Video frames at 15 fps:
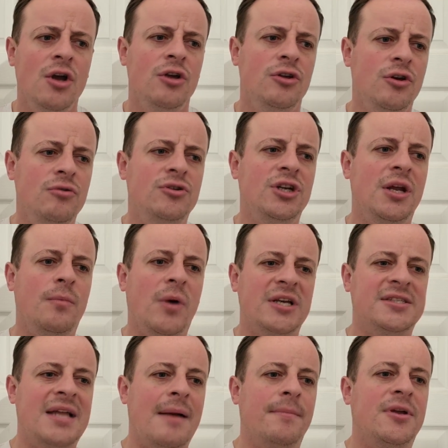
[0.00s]
Usually
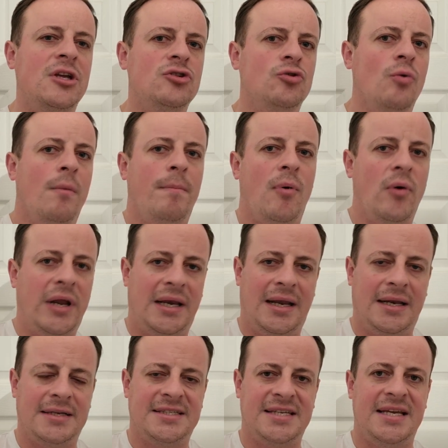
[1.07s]
West Ham get to a point
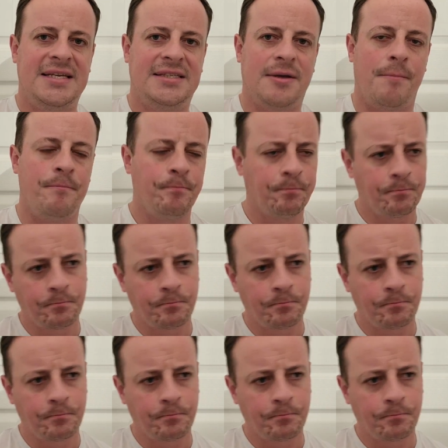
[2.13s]
in a season